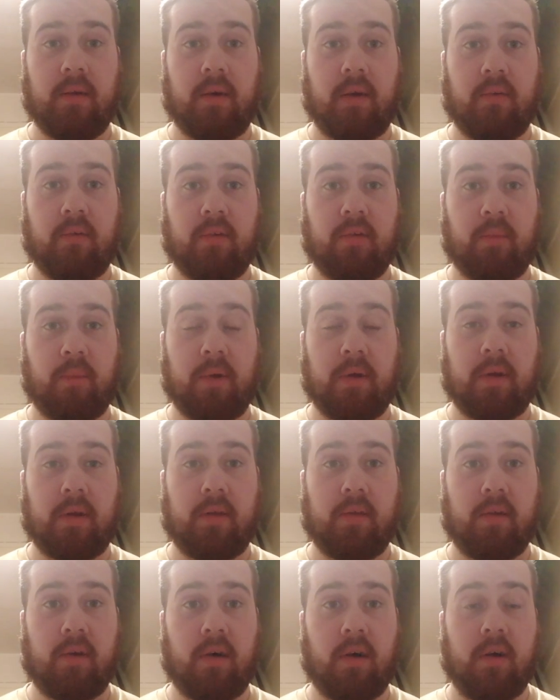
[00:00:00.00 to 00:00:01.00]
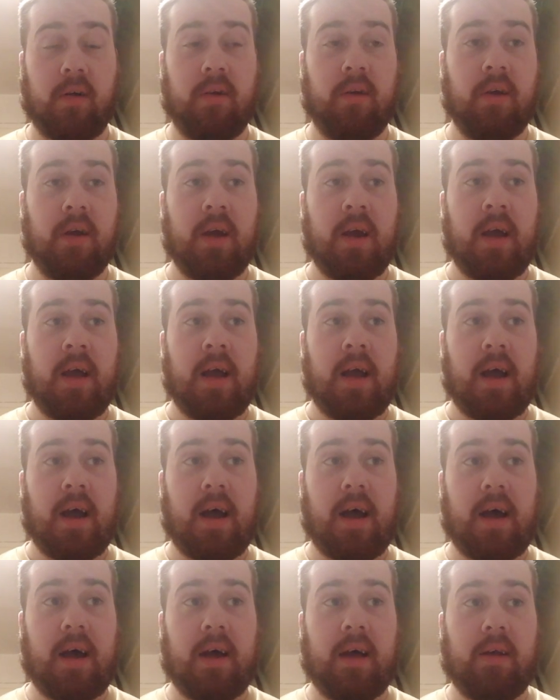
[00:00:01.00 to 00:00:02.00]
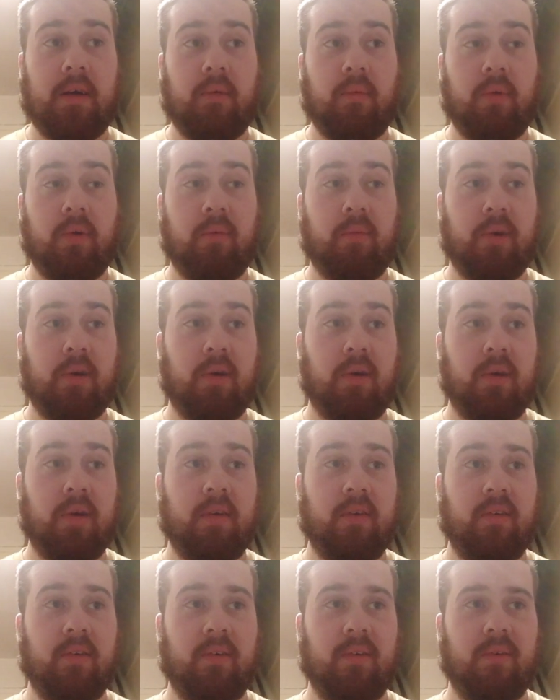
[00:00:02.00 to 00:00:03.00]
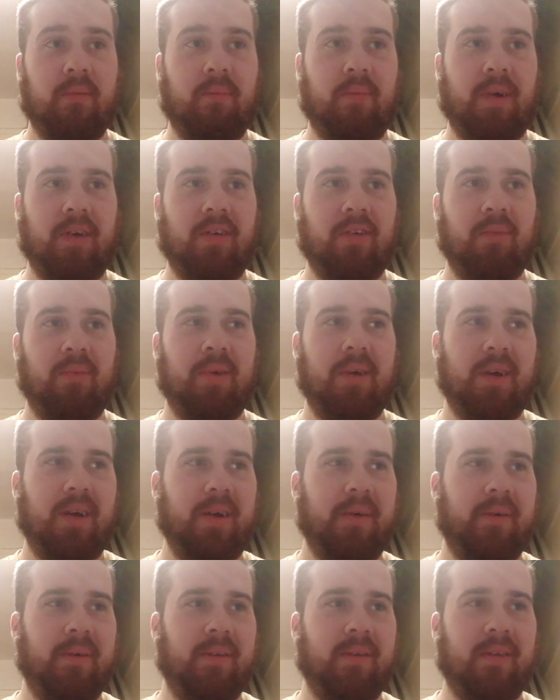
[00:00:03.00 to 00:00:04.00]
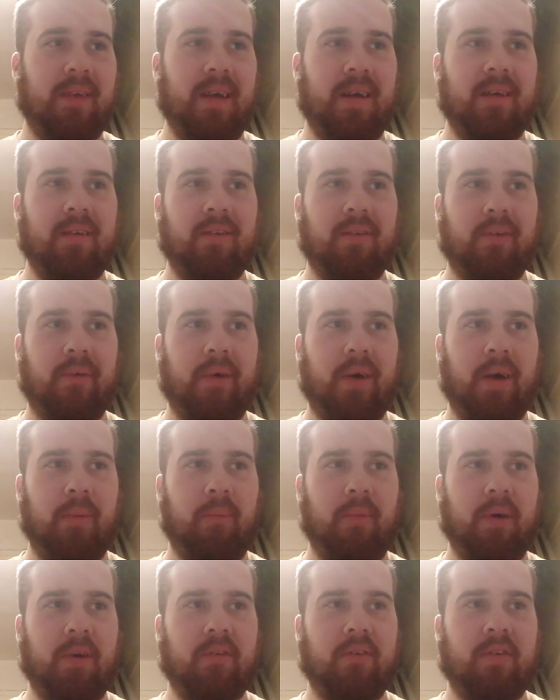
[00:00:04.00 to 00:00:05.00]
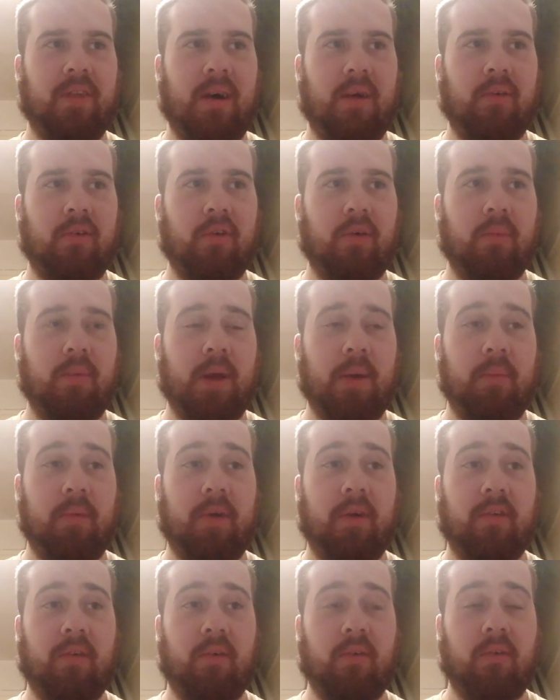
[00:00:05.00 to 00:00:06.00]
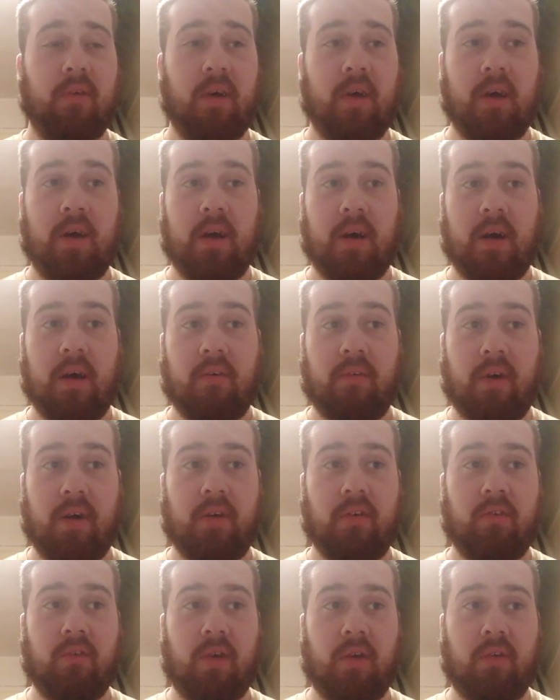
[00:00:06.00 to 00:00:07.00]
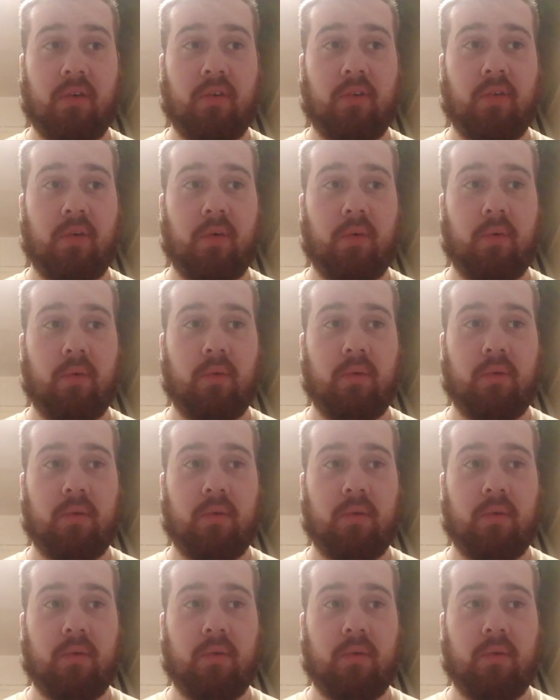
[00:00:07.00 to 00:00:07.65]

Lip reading: I was a bit disheartened, and one of my colleagues messaged me earlier on saying, "Sorry, I might have snapped you a bit because it was very stressful, so